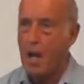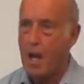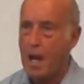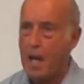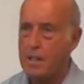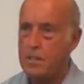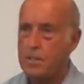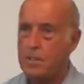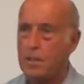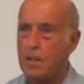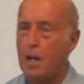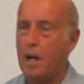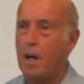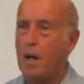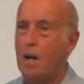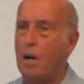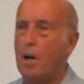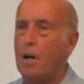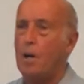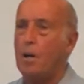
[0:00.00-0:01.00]
And,
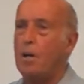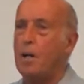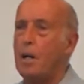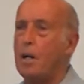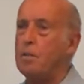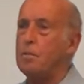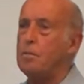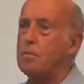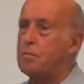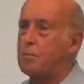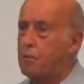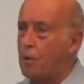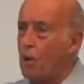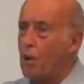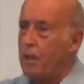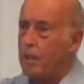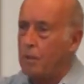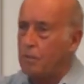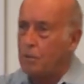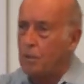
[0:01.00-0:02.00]
uh, and
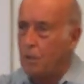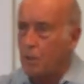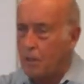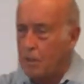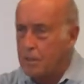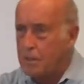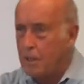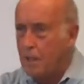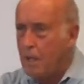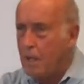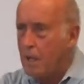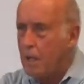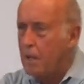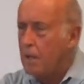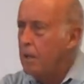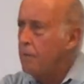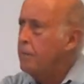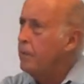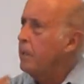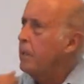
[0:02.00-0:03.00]
Freud, of course,
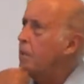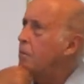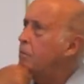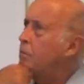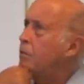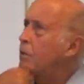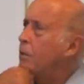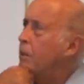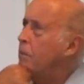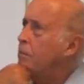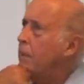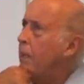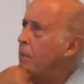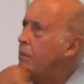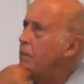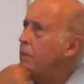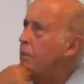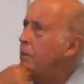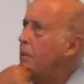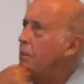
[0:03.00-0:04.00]
I forget if Freud
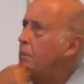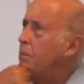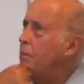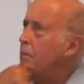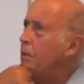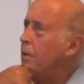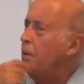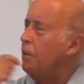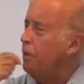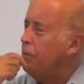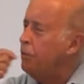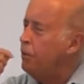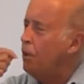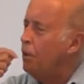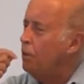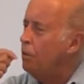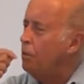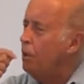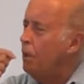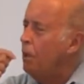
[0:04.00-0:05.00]
writes to him, if
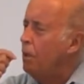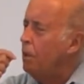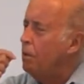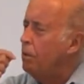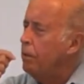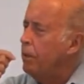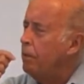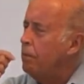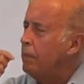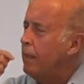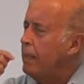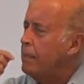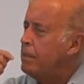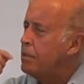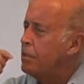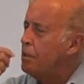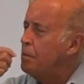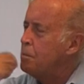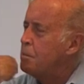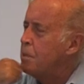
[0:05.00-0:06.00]
Jung then
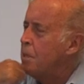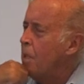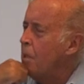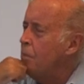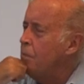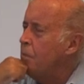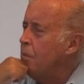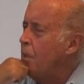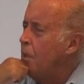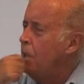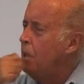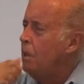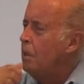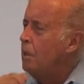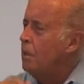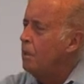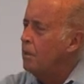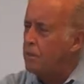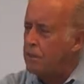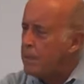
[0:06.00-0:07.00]
writes to himself,
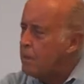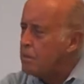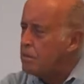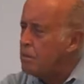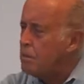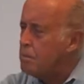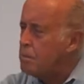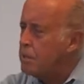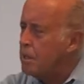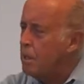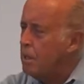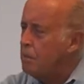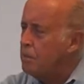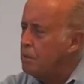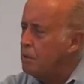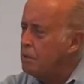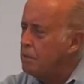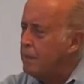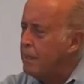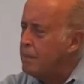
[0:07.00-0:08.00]
or says to
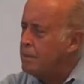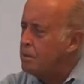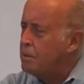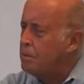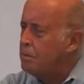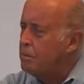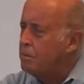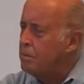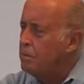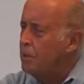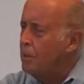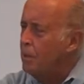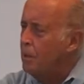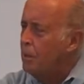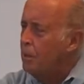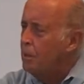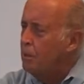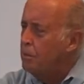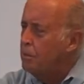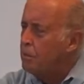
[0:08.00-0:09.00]
himself, or writes to
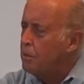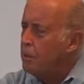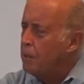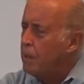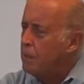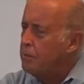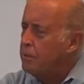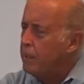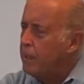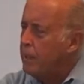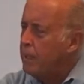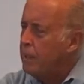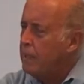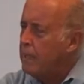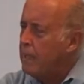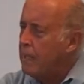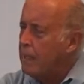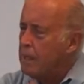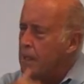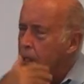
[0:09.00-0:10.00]
Freud, I'm forgetting
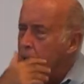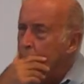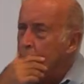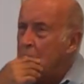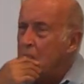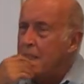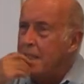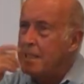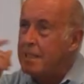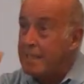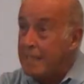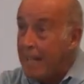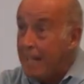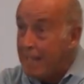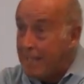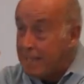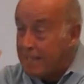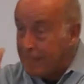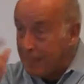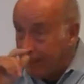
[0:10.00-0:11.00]
that, but he
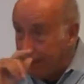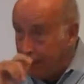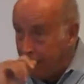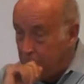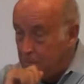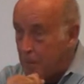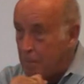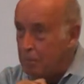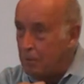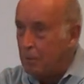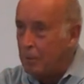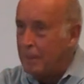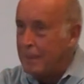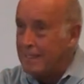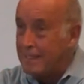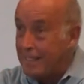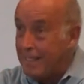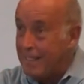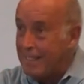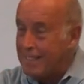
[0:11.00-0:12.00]
says, remember what
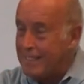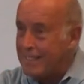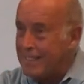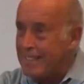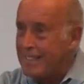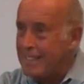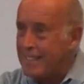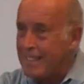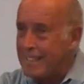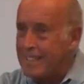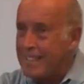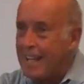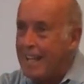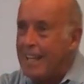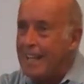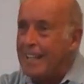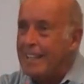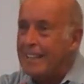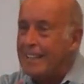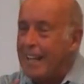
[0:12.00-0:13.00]
he says, he says,
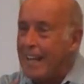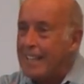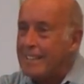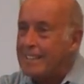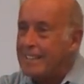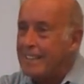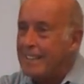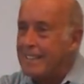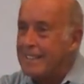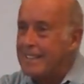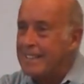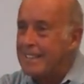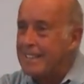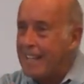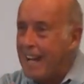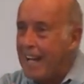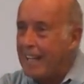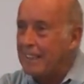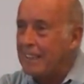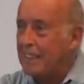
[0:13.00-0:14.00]
that's
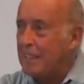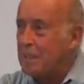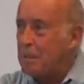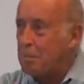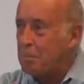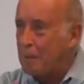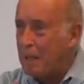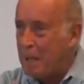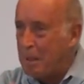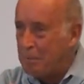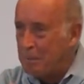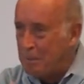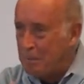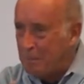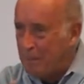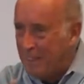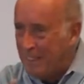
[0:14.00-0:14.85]
exactly the problem.